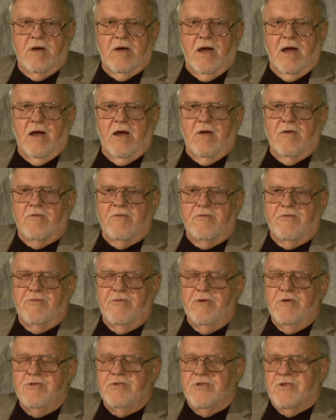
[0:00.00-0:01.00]
our
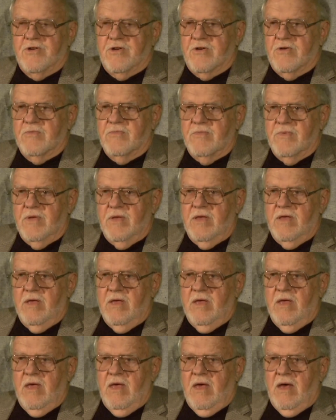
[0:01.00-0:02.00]
future,
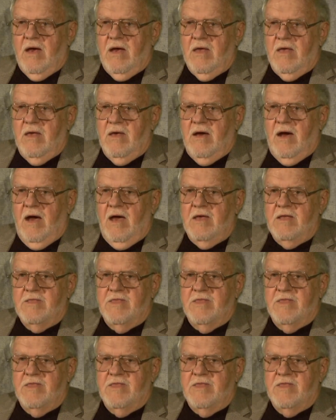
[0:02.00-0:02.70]
I